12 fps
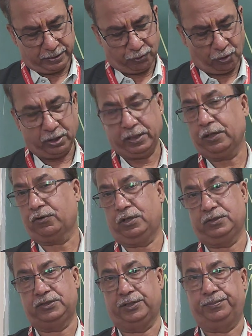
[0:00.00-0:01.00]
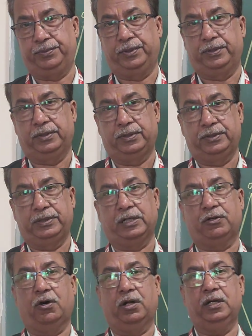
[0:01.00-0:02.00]
corner concept. The
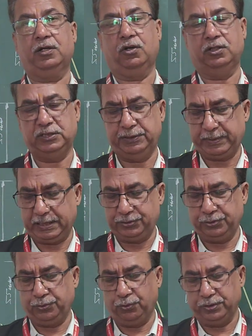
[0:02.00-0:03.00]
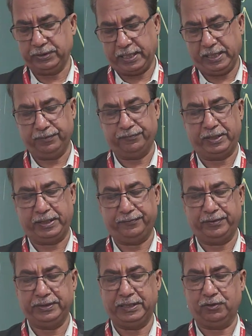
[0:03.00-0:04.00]
corner concept, as you know that
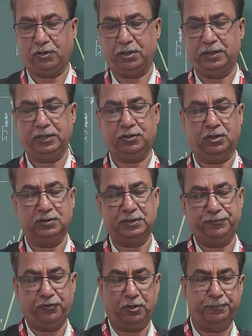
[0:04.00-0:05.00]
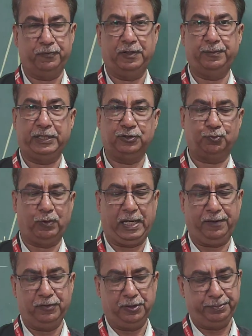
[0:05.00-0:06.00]
whenever the corner concept for the
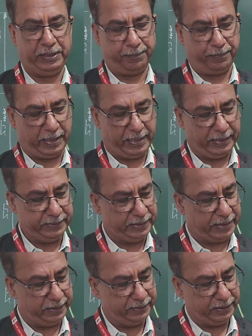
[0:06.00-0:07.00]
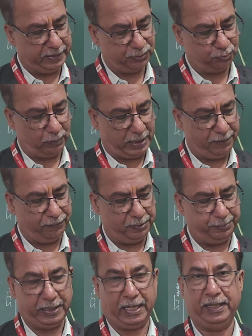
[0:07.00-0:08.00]
square will be applied, then the square
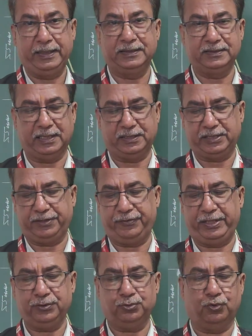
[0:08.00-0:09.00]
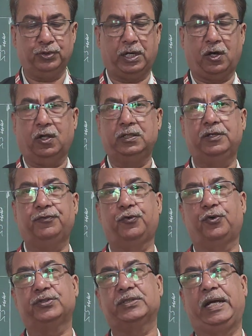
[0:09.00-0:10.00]
will be held in such a way so all the
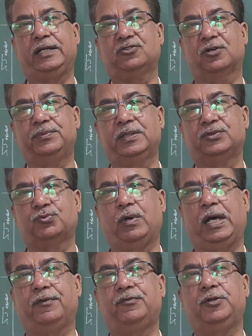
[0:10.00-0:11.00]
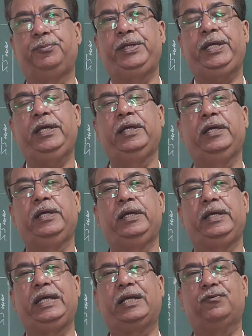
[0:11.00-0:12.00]
four sides of the square will be
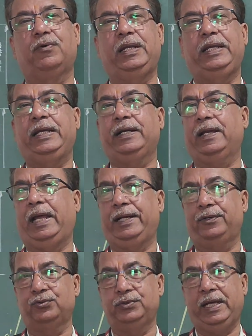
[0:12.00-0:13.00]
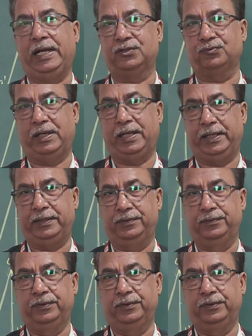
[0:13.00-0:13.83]
equally inclined to the XY line.